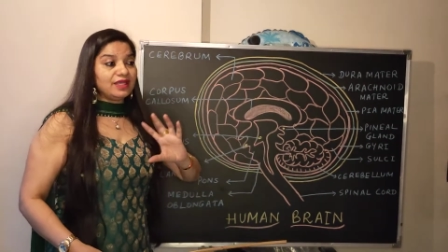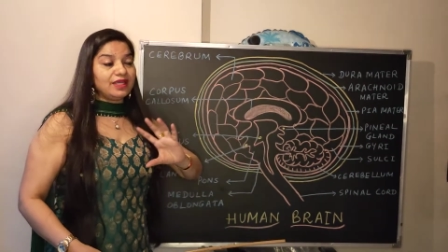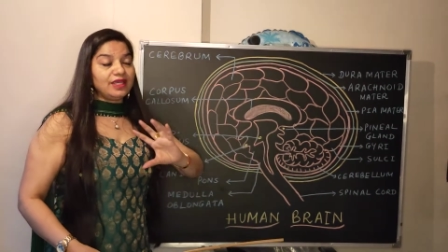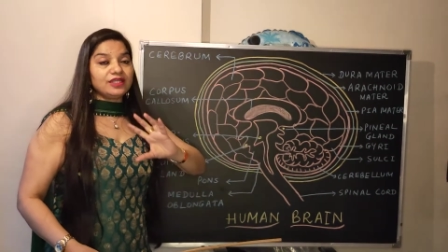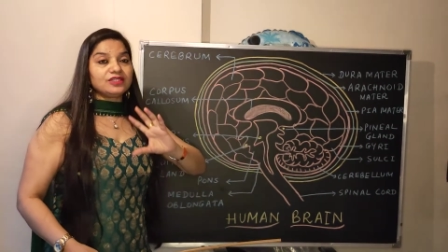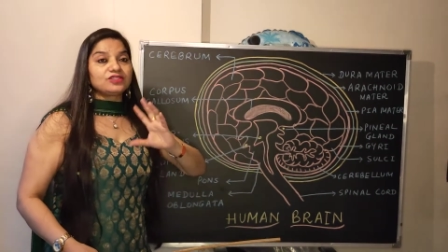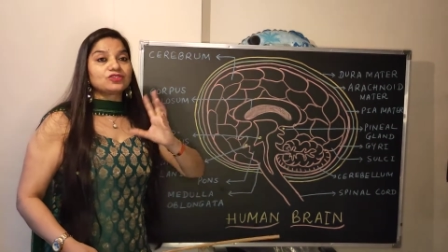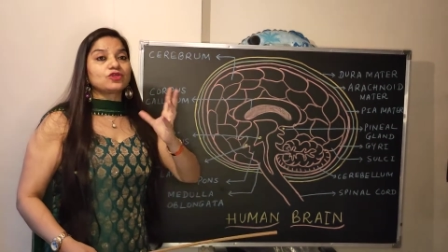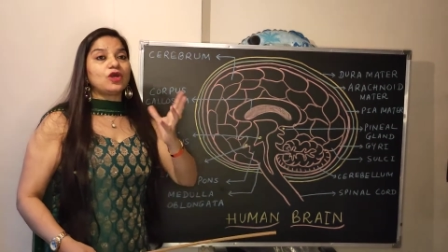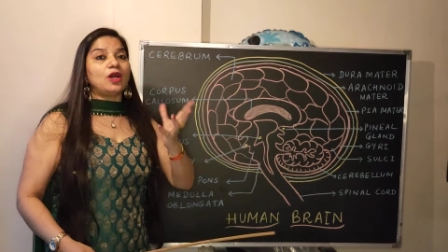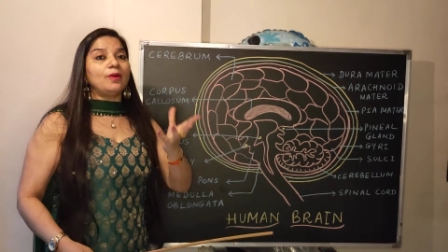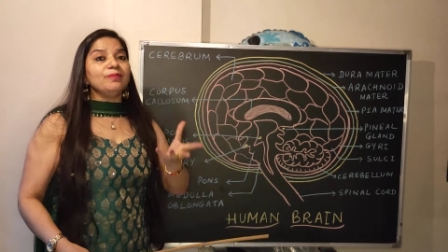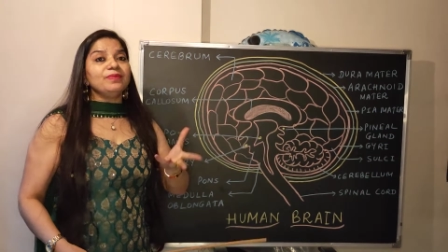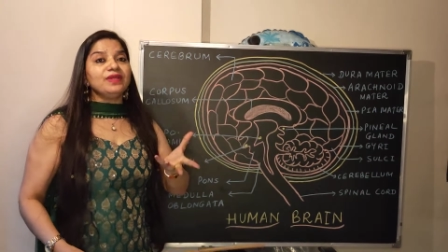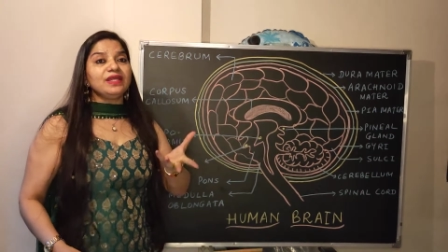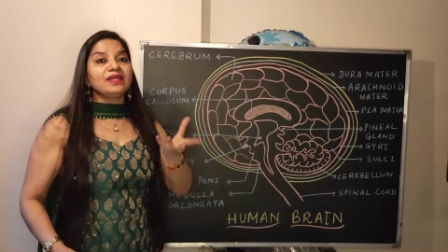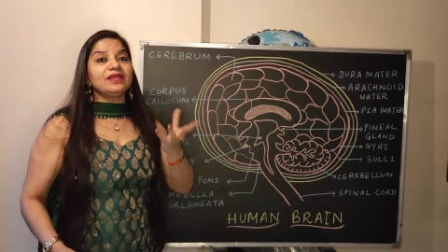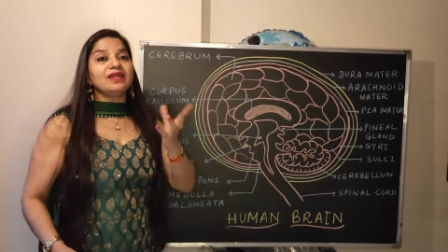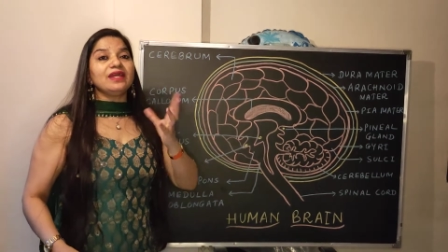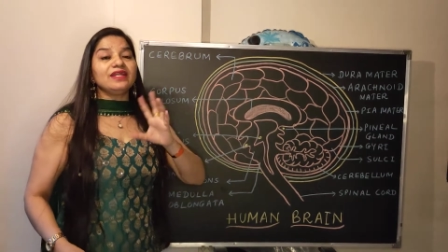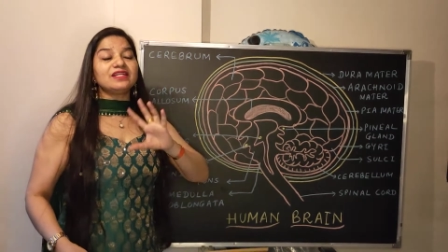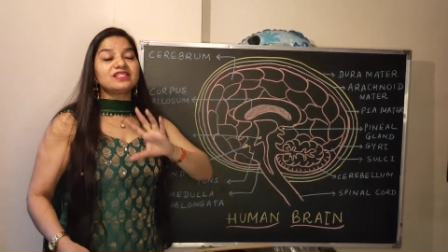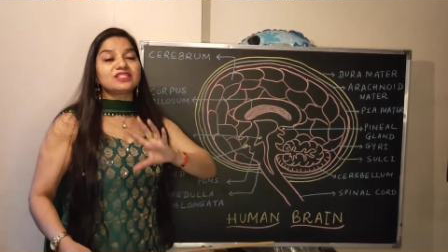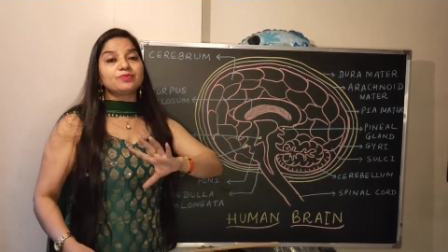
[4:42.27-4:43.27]
it
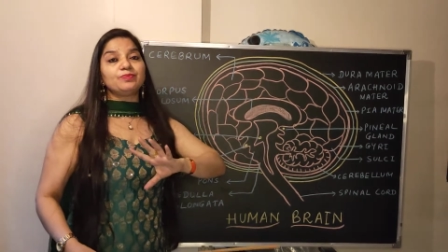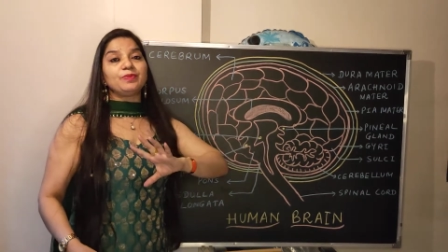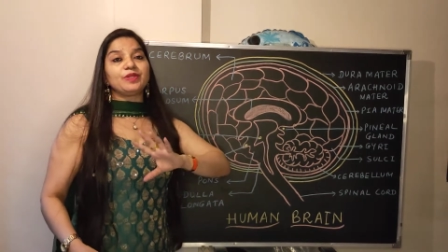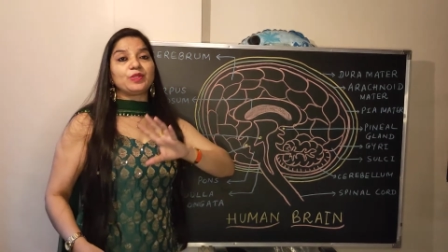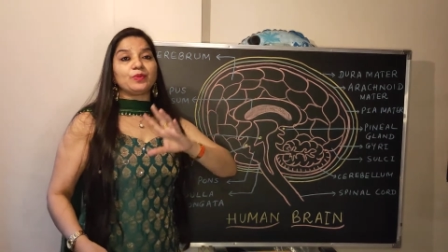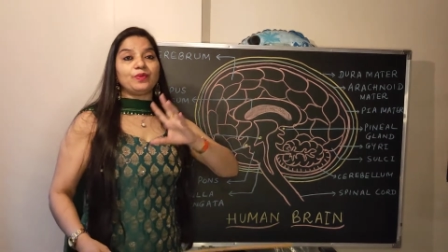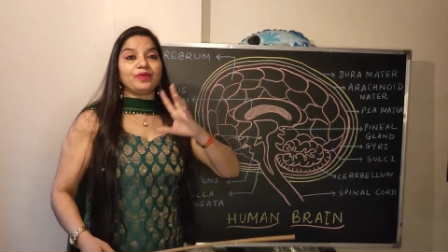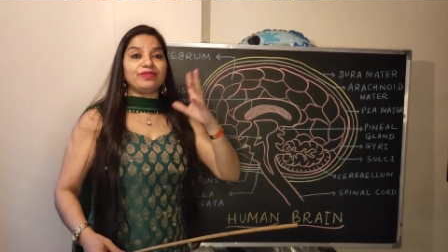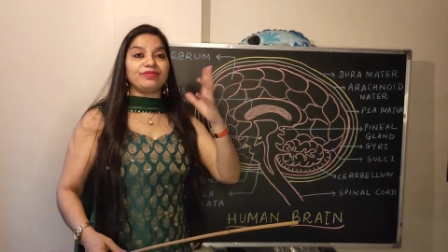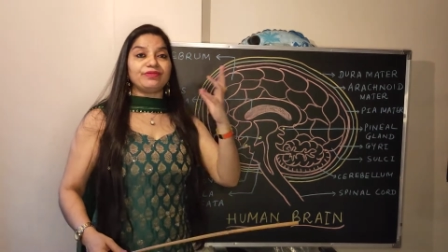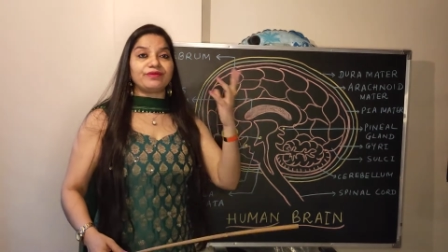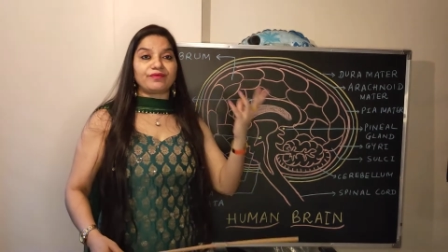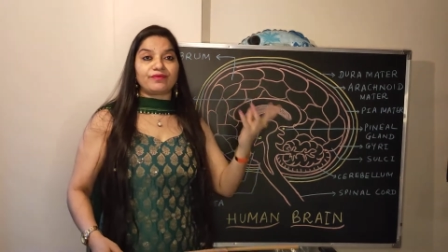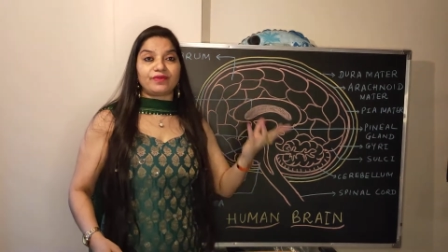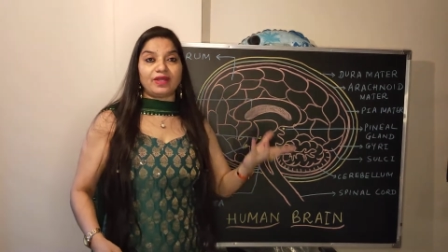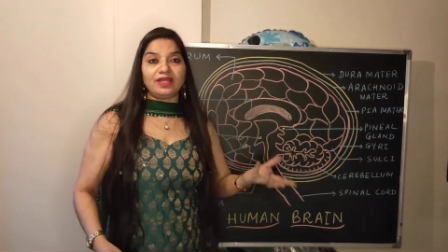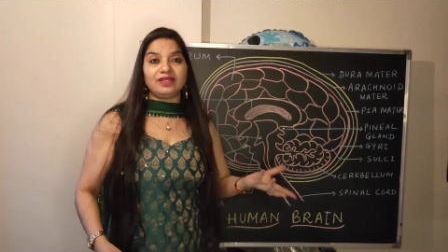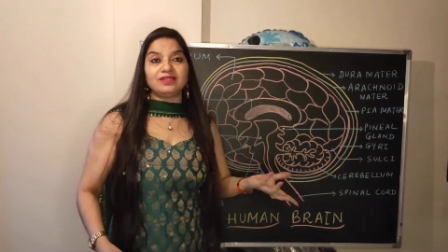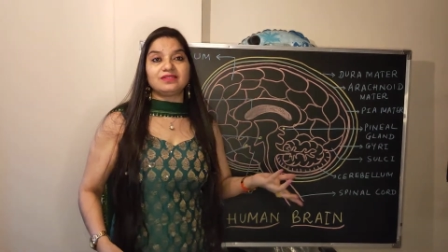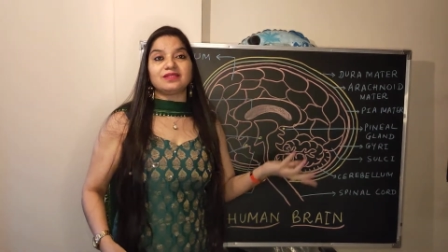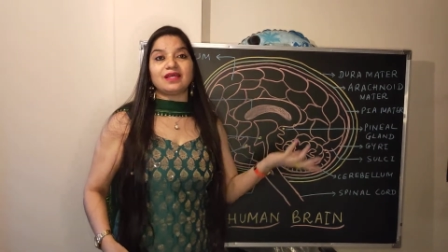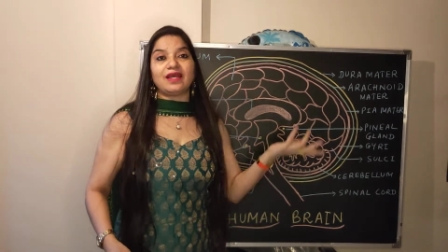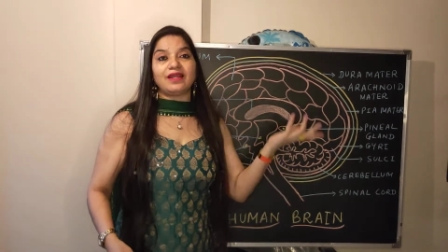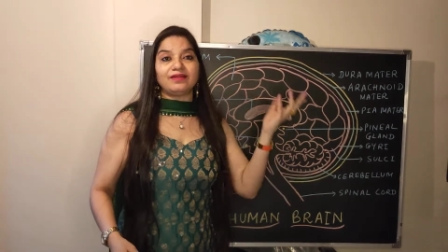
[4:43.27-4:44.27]
communicates between the
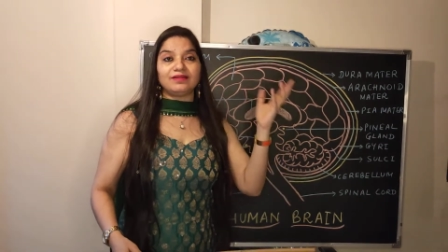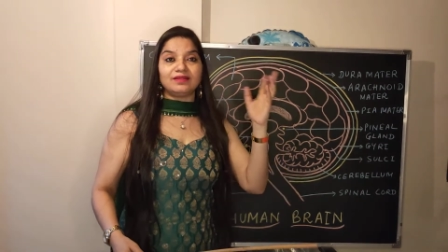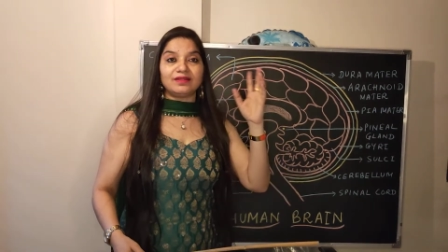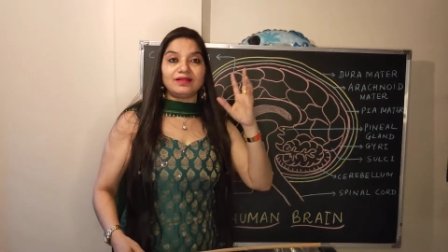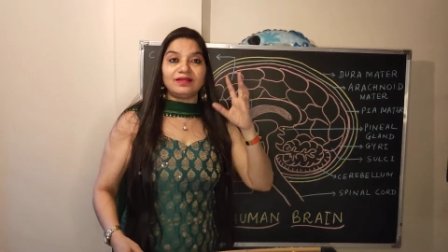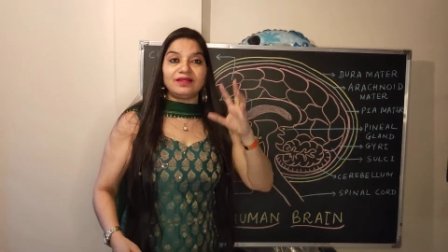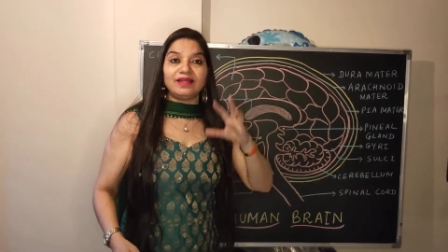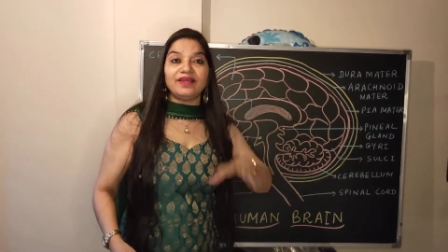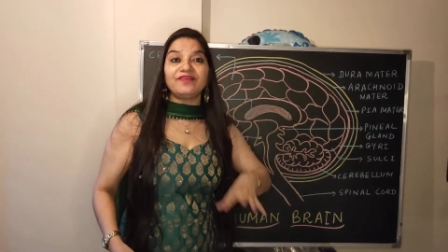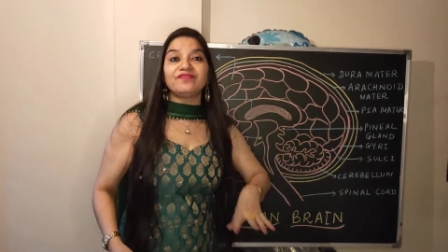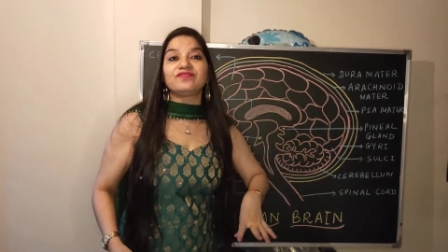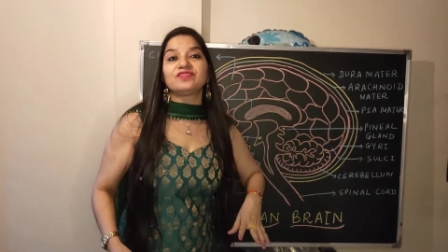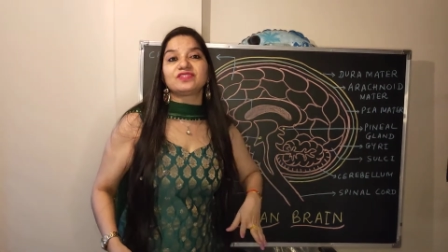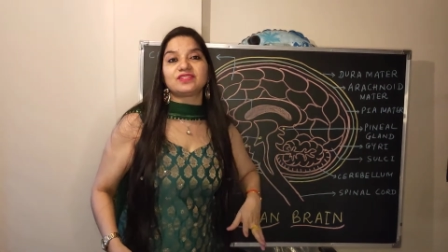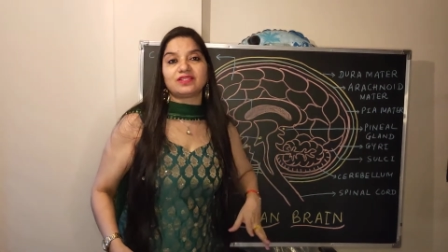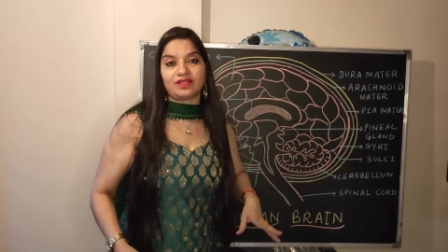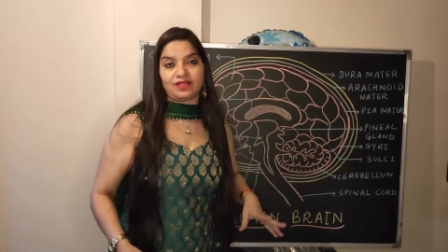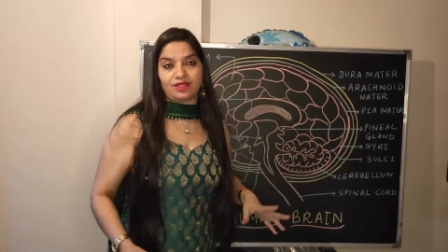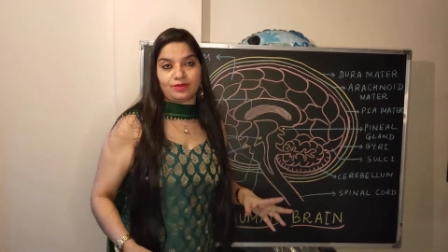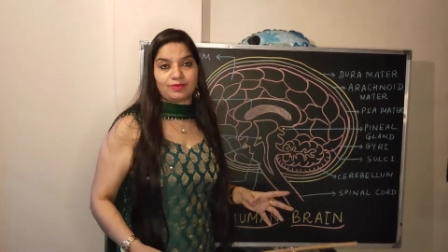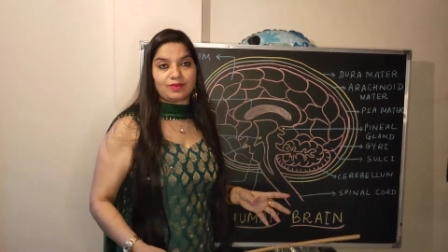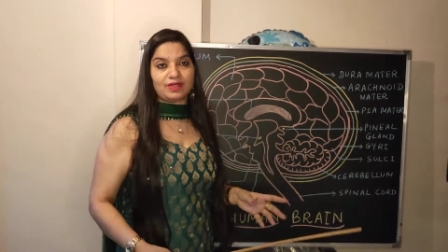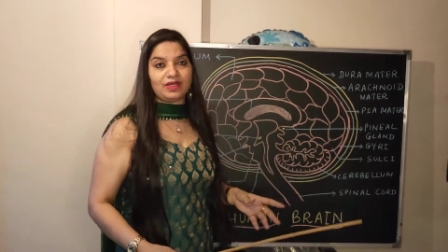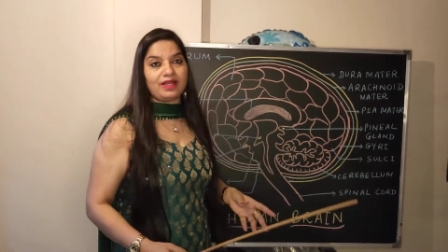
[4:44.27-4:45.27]
right and the left
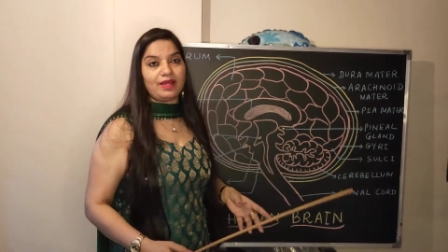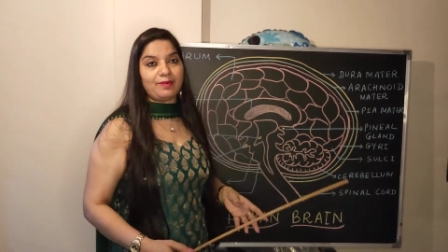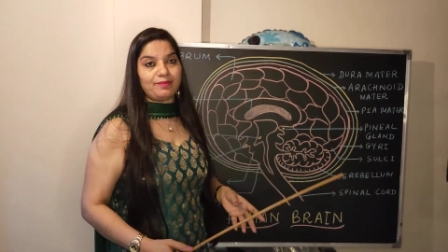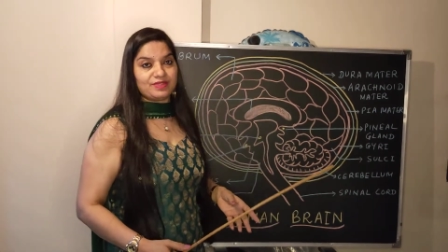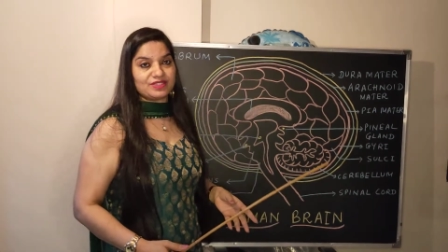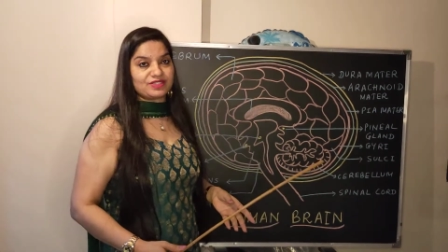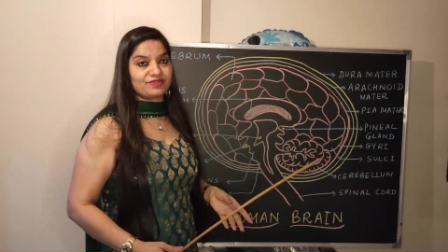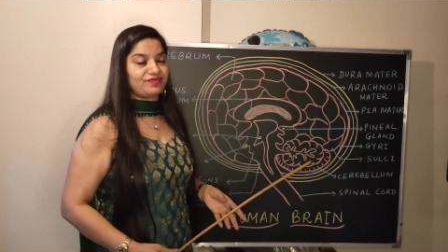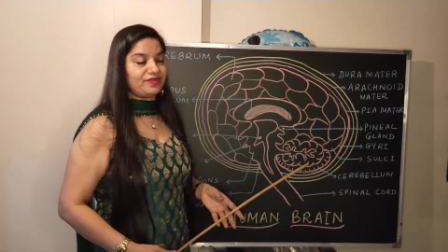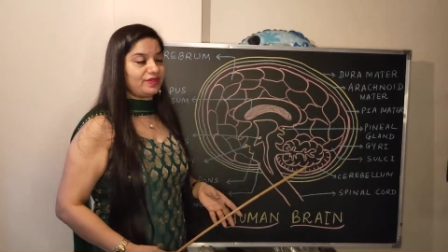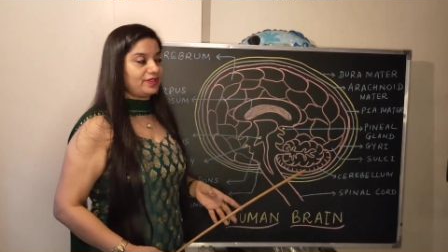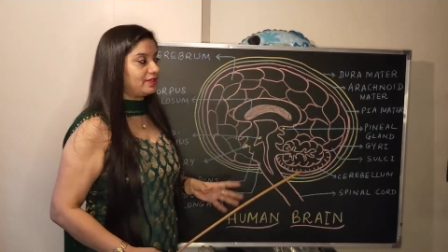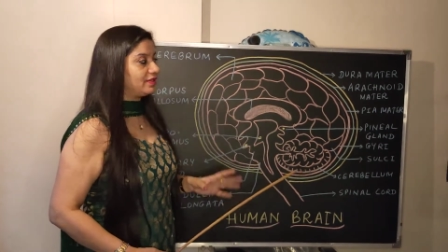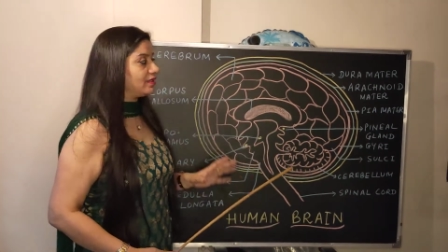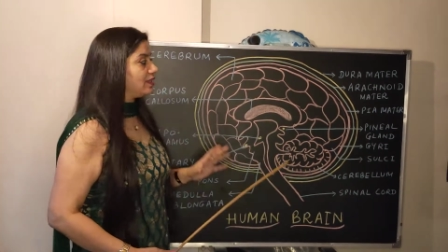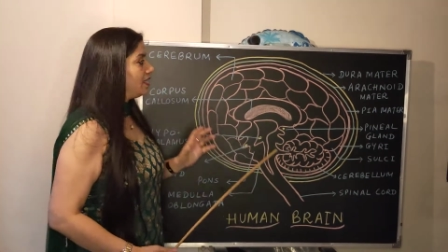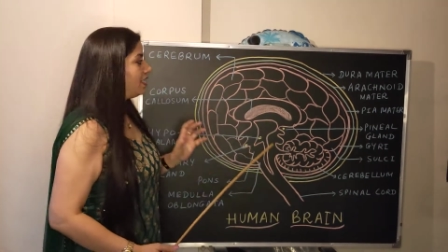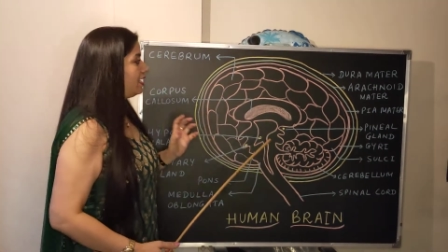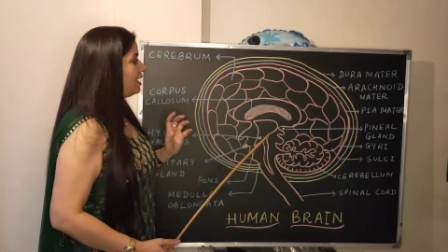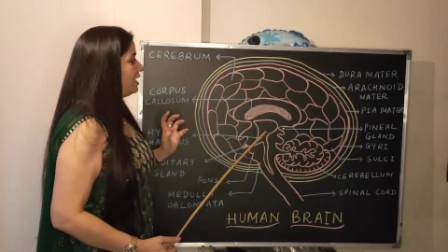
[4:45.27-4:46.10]
cerebral hemisphere.